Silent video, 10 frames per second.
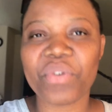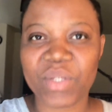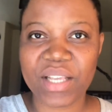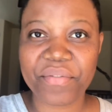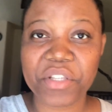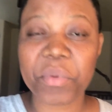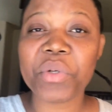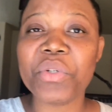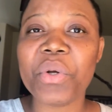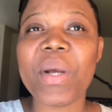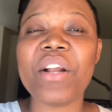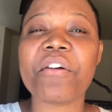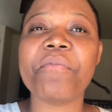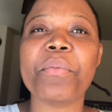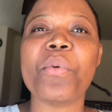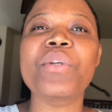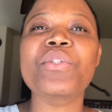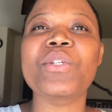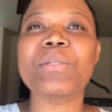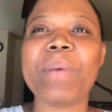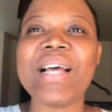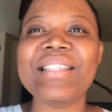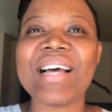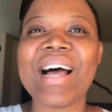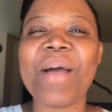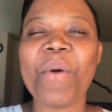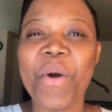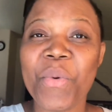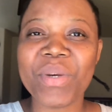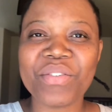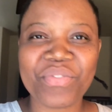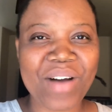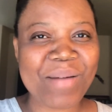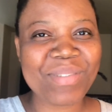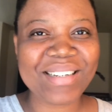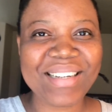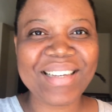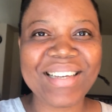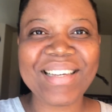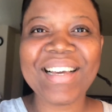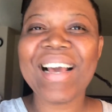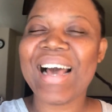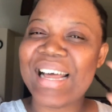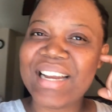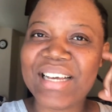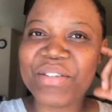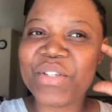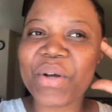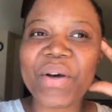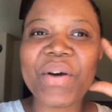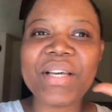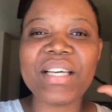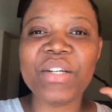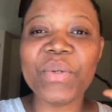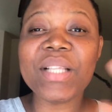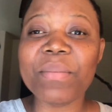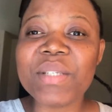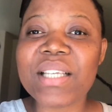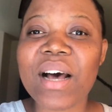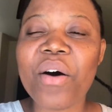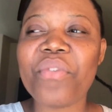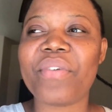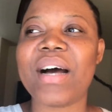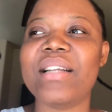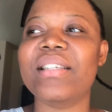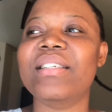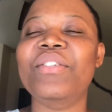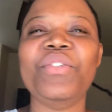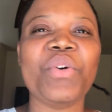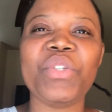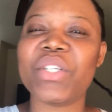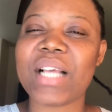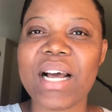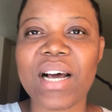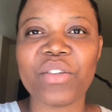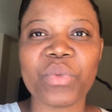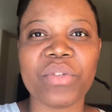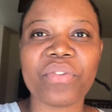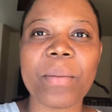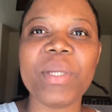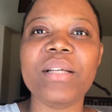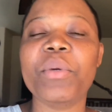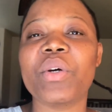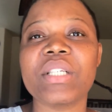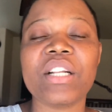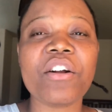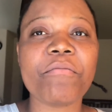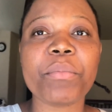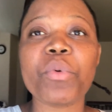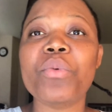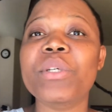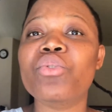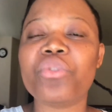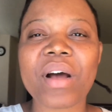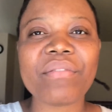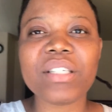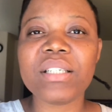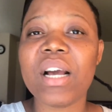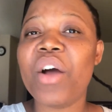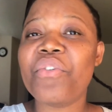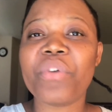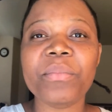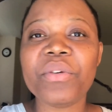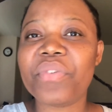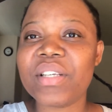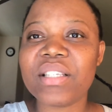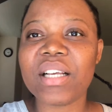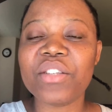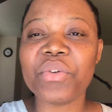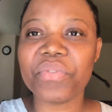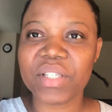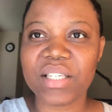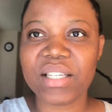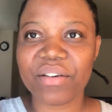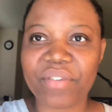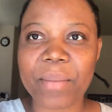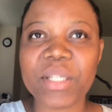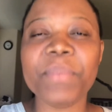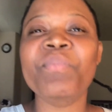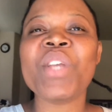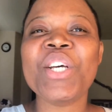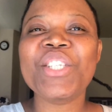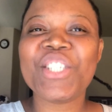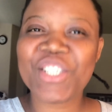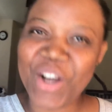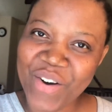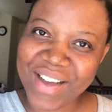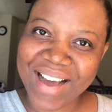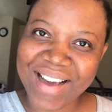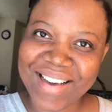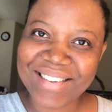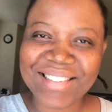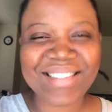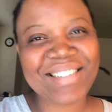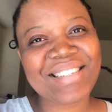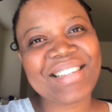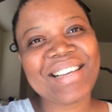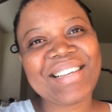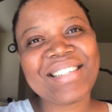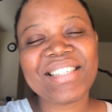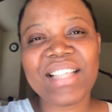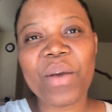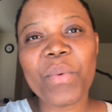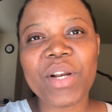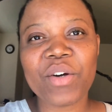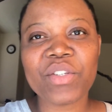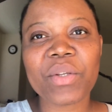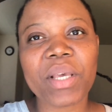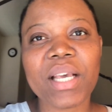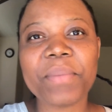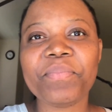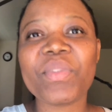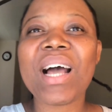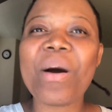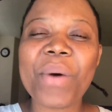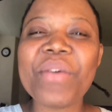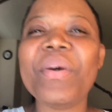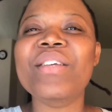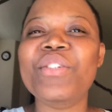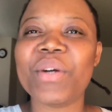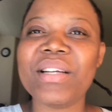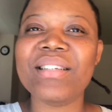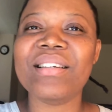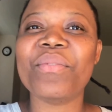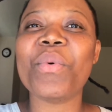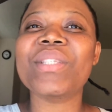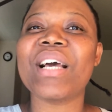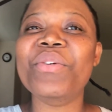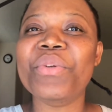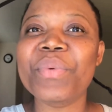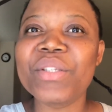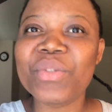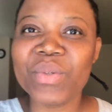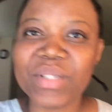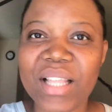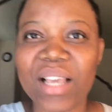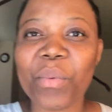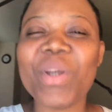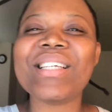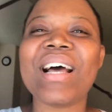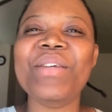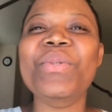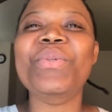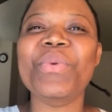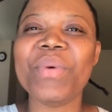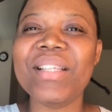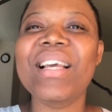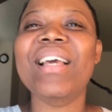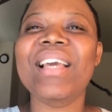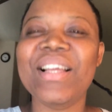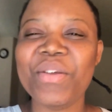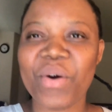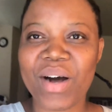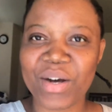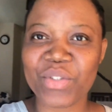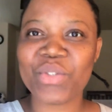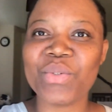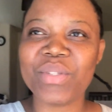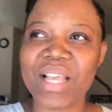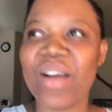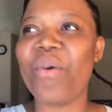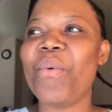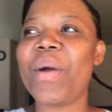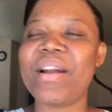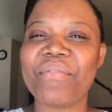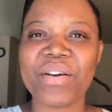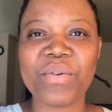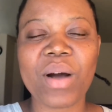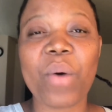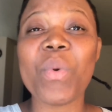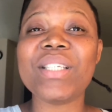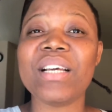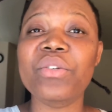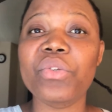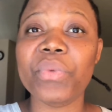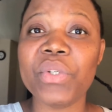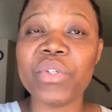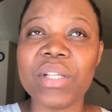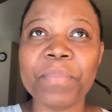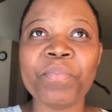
service. But, you know, a lot of people want to spend time with family and enjoy, you know, themselves and, you know, just hang out with family because a lot of people will be traveling from different states to visit their family. So, guys stay with us okay how are you enjoying what are you doing today what are you doing in your house today or wherever you are what are you doing today